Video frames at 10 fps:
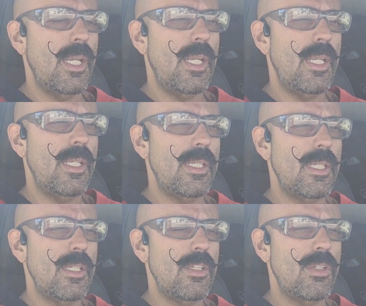
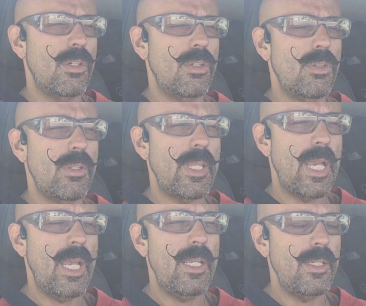And, you know,
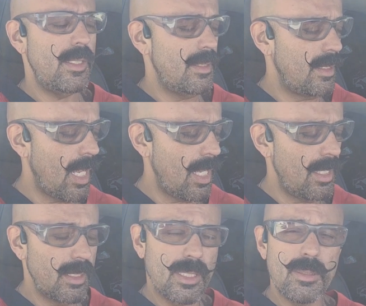that is not
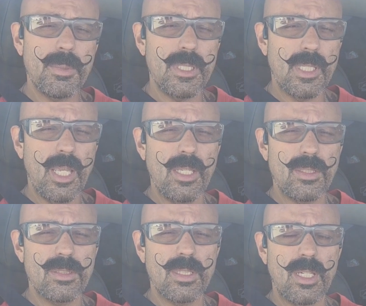going to be the
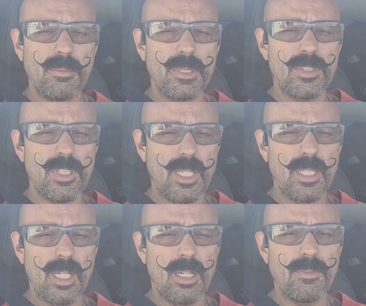case. I'm going to
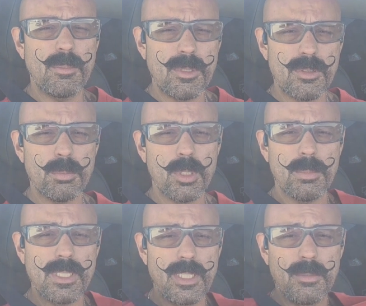shake it off. I'm going to
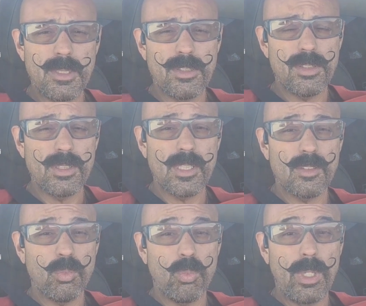support my team in a shirt
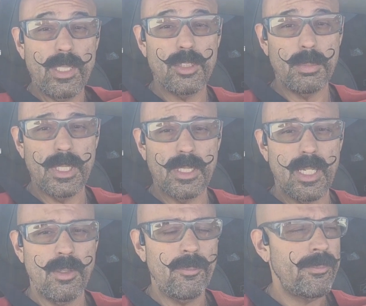that's way too big
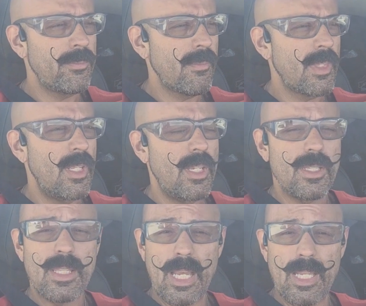now.
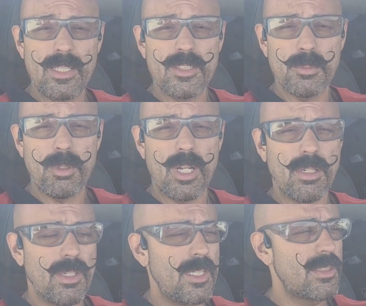That is a
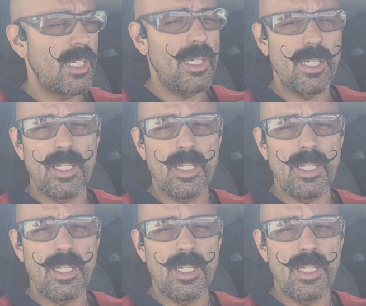progress.